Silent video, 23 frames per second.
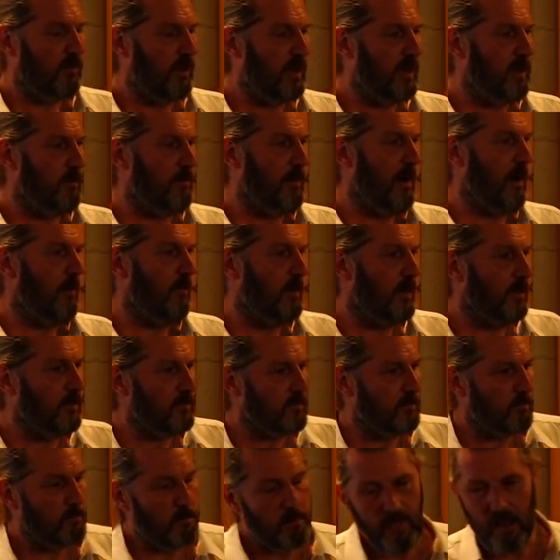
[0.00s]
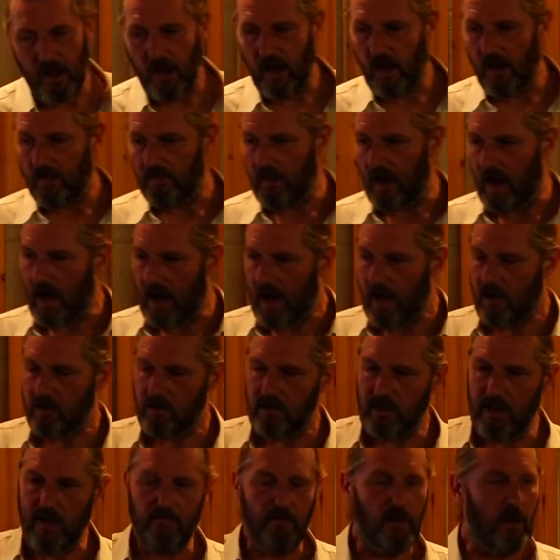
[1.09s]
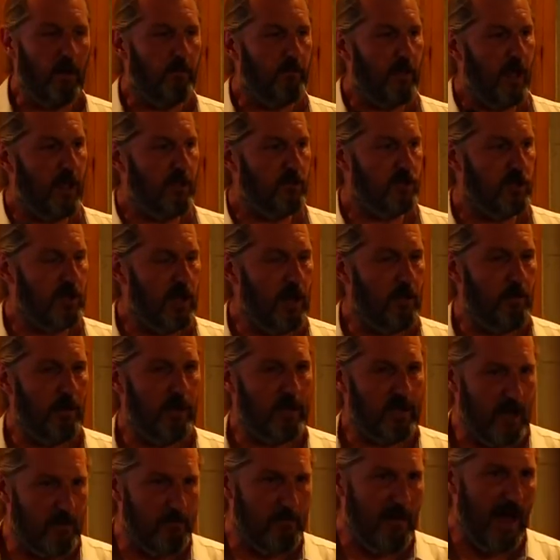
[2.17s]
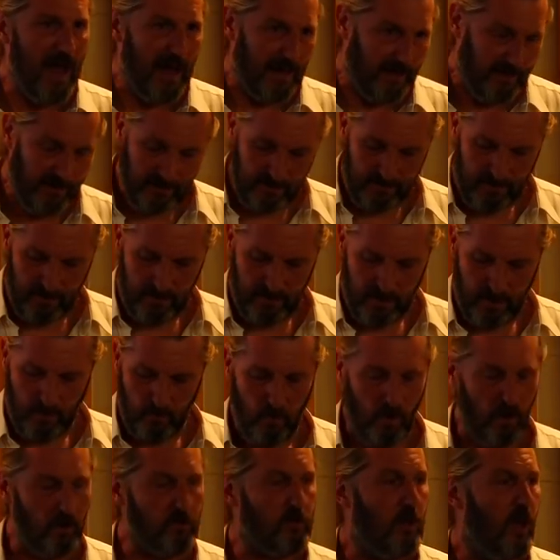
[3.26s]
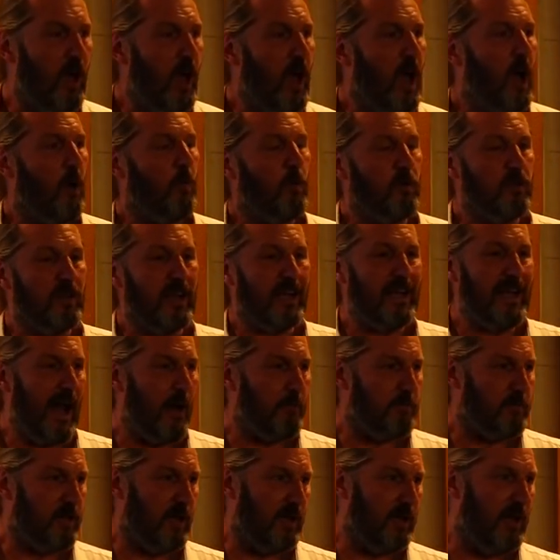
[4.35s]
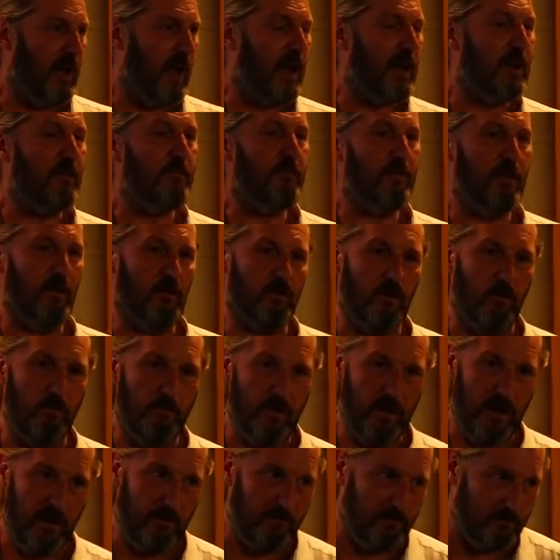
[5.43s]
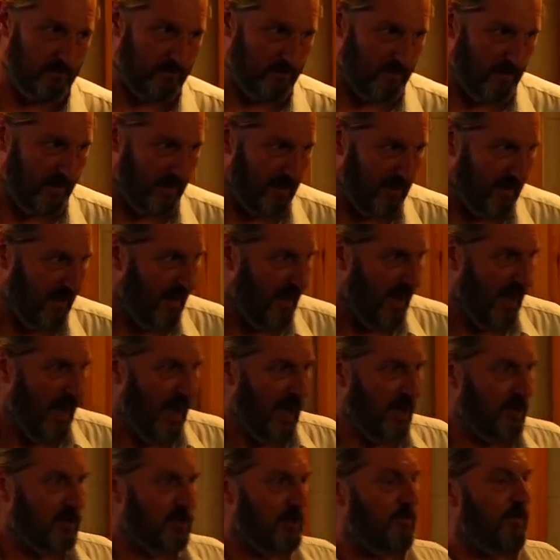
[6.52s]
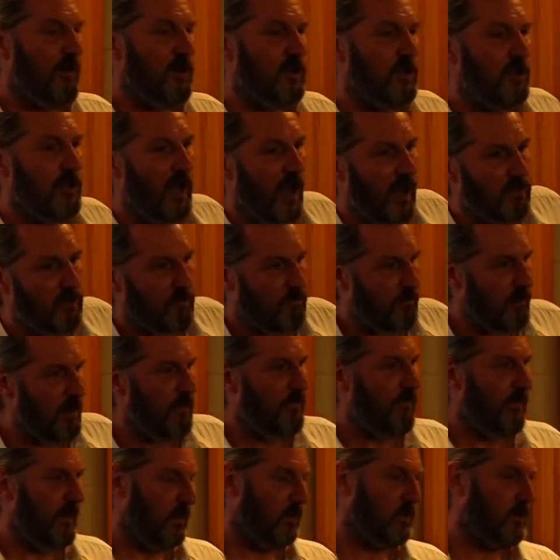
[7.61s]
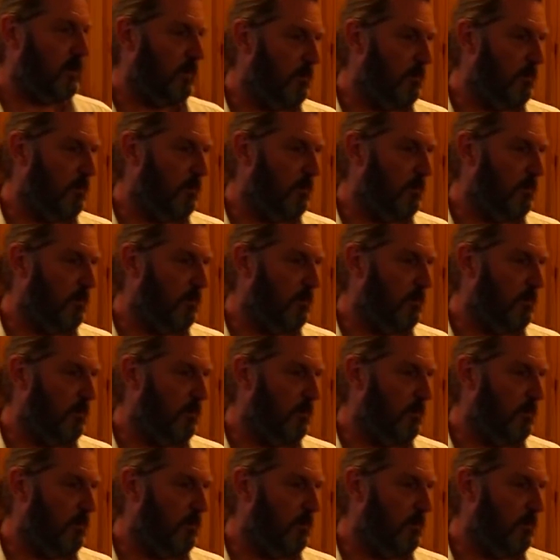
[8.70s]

think about this, the highest level of engineering command that there was a captain in a field company. Each division had 3 field